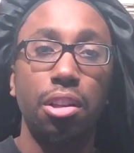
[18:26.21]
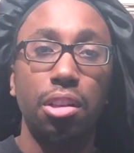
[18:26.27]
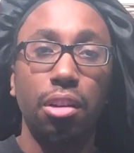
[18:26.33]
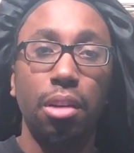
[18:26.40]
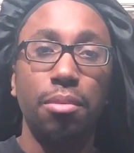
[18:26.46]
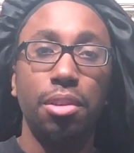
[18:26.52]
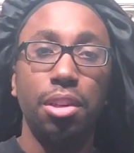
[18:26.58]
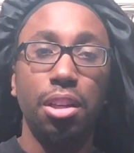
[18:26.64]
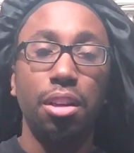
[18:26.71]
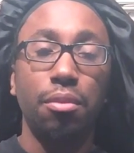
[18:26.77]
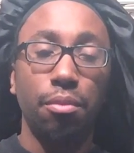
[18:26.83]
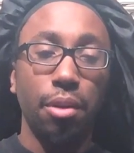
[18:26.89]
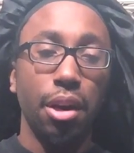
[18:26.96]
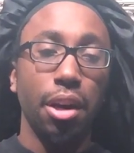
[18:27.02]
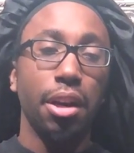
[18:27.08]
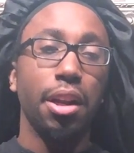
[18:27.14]
So I'm
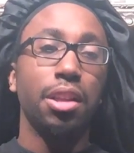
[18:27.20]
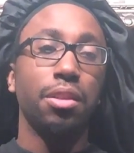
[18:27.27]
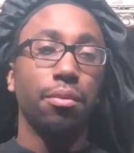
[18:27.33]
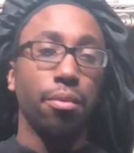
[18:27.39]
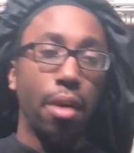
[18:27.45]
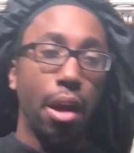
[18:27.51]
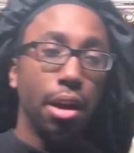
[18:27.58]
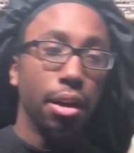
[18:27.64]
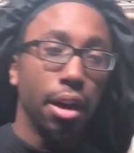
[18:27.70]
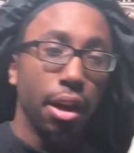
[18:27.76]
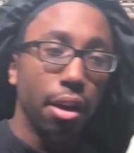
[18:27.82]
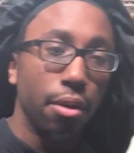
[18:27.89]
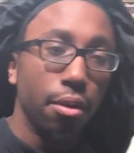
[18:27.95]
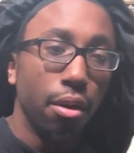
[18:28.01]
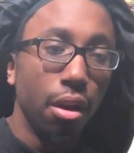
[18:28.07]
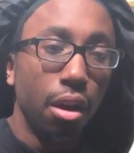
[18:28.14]
digging Red as of right
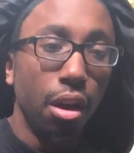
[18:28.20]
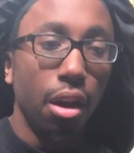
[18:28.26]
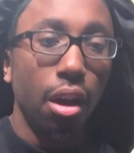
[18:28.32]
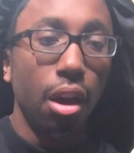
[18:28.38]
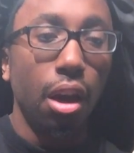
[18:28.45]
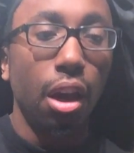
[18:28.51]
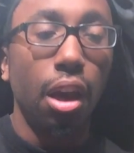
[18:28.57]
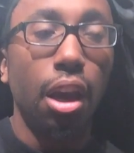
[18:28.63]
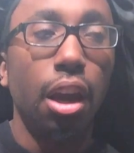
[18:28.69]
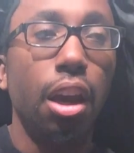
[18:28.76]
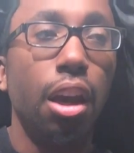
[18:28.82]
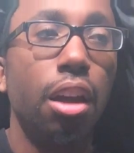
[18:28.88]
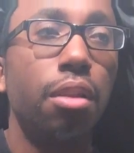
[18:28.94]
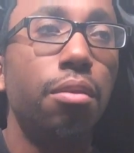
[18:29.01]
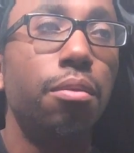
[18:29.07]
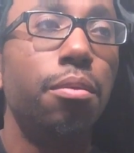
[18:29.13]
now.
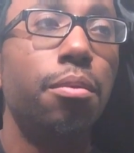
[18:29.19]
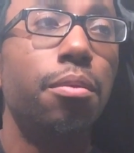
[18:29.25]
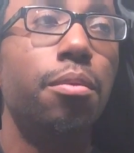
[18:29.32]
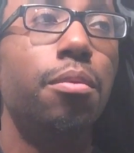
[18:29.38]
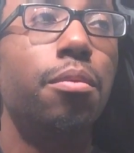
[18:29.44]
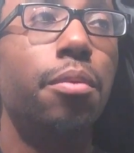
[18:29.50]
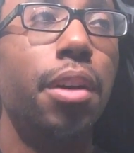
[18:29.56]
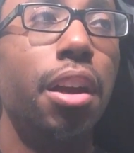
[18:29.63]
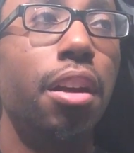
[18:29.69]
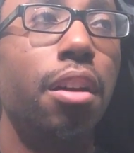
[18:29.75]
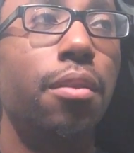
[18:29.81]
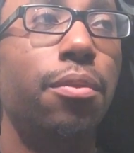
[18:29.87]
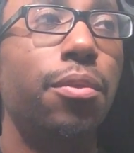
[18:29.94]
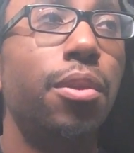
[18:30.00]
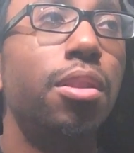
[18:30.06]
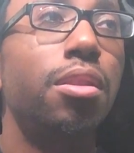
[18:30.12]
And Red
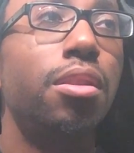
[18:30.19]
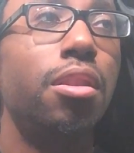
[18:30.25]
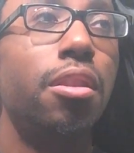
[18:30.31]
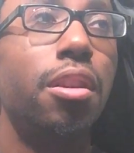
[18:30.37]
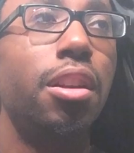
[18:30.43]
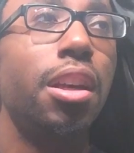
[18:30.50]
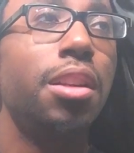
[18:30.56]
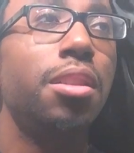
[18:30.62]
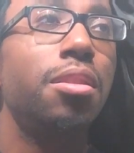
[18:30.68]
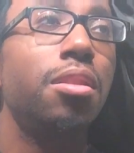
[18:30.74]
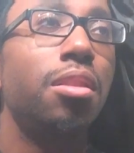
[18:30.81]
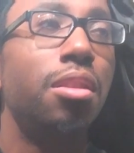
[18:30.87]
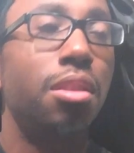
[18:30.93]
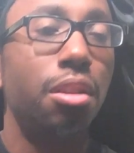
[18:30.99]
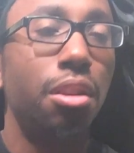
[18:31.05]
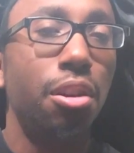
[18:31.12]
confronts her, and
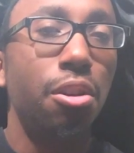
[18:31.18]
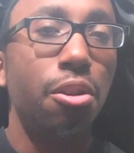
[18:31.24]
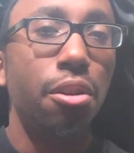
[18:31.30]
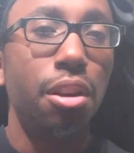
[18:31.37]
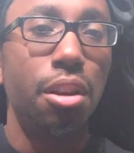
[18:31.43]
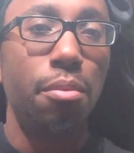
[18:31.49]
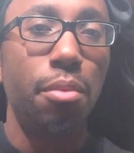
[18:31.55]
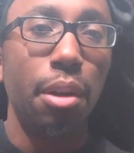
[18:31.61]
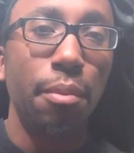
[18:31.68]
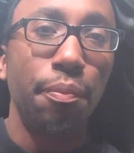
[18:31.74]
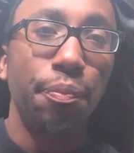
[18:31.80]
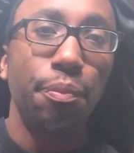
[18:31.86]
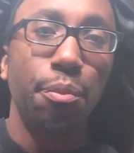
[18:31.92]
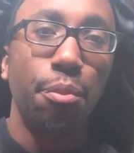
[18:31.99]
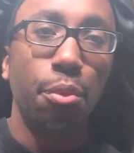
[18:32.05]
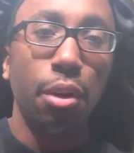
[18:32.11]
the security
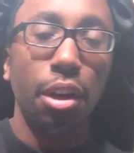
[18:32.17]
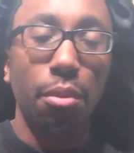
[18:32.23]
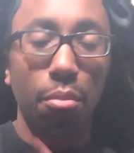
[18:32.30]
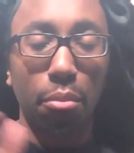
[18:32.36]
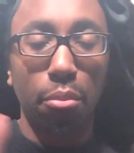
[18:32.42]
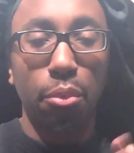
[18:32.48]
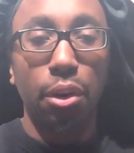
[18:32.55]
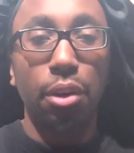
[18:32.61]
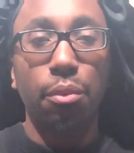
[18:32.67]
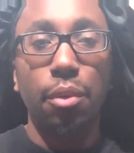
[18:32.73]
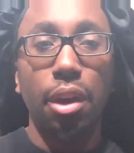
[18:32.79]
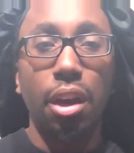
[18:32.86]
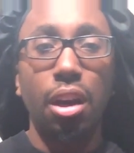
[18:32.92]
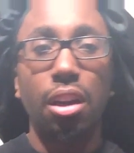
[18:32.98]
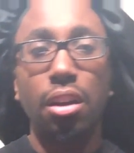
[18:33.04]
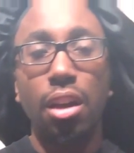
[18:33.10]
and break
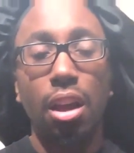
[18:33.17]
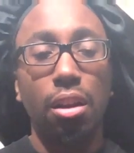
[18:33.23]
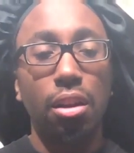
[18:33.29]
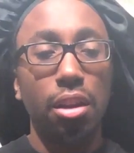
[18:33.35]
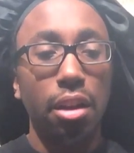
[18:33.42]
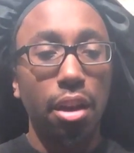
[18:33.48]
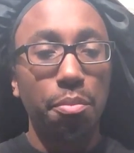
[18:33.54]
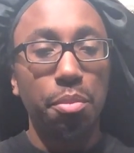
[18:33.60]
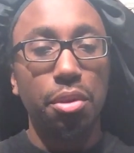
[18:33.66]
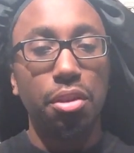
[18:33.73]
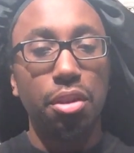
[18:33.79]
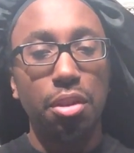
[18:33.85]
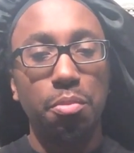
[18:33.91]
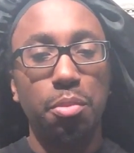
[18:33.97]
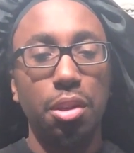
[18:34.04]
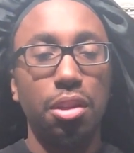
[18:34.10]
Red and Natalie up. And
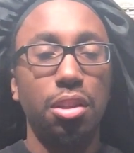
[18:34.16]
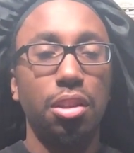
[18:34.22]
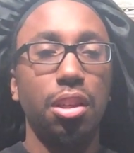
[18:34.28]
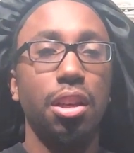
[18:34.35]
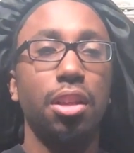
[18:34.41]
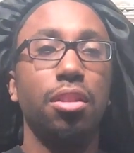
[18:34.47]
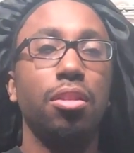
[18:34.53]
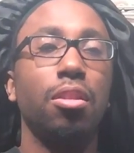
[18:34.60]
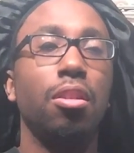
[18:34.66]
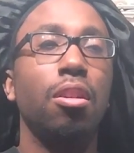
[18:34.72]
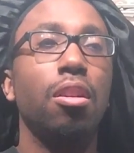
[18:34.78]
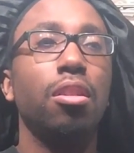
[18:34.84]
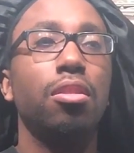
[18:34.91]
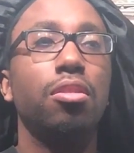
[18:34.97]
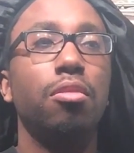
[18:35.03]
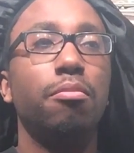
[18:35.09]
this bitch says,
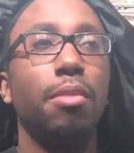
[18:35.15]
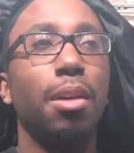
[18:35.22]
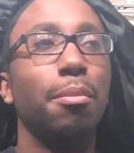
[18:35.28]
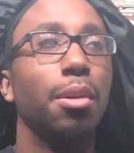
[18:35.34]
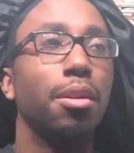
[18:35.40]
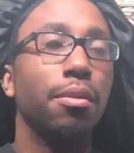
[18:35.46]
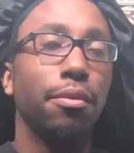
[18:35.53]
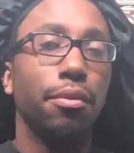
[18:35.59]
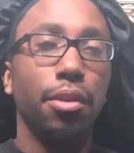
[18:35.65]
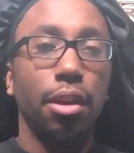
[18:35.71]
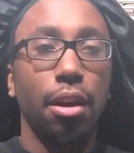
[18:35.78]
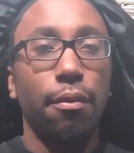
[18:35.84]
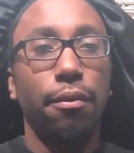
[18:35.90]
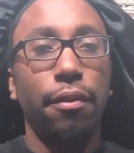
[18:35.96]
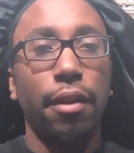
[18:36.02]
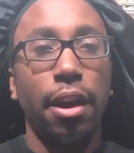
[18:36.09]
"Talk to my
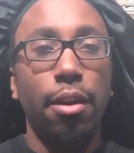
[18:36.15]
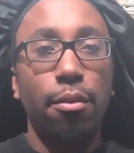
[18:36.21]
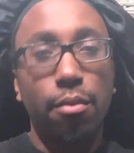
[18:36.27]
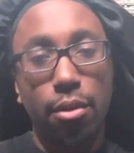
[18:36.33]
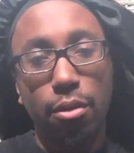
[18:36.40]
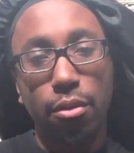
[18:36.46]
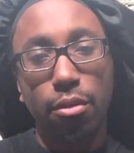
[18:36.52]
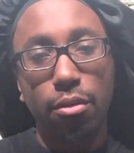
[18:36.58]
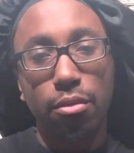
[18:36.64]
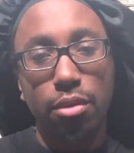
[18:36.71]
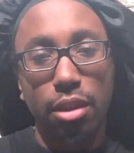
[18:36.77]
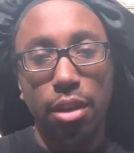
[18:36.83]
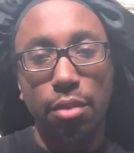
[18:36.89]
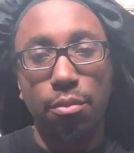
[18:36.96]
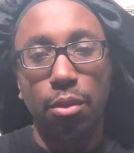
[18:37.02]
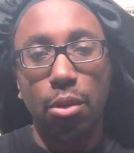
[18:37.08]
motherfucking fat rolls,"
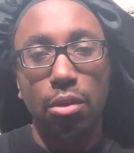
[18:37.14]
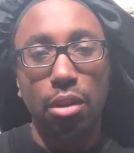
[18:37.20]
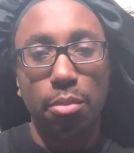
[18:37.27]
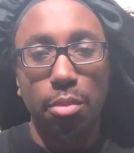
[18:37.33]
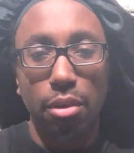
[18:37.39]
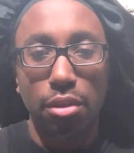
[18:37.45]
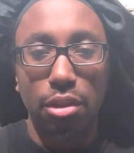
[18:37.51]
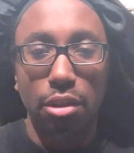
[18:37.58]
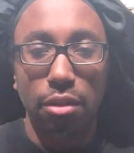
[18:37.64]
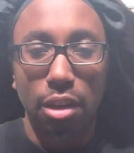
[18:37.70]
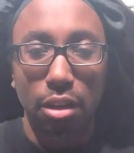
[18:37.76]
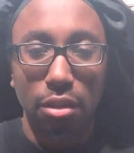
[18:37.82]
and rolled up her shirt.